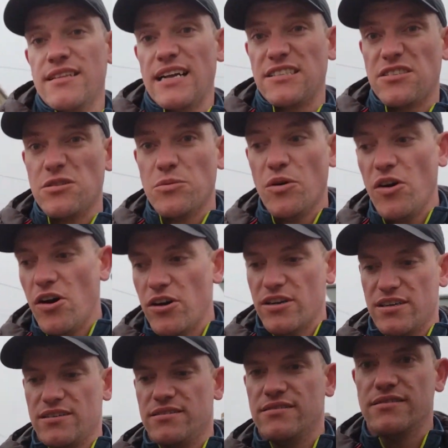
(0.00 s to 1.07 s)
that's the walk.
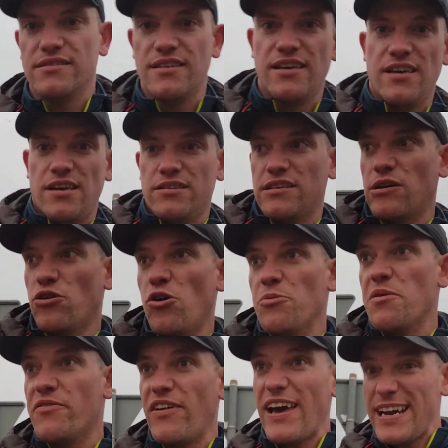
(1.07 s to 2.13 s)
So I hope
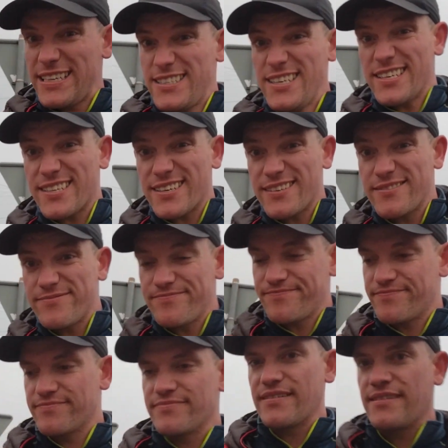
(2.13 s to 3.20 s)
you've liked it.
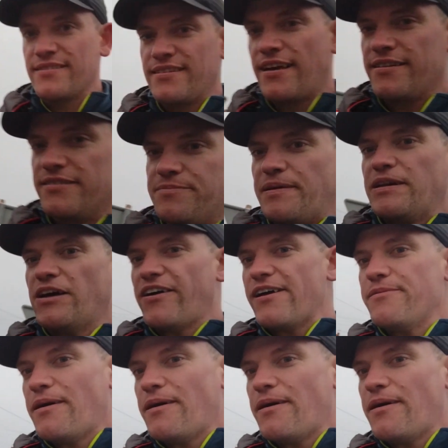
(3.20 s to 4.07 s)
Been alright,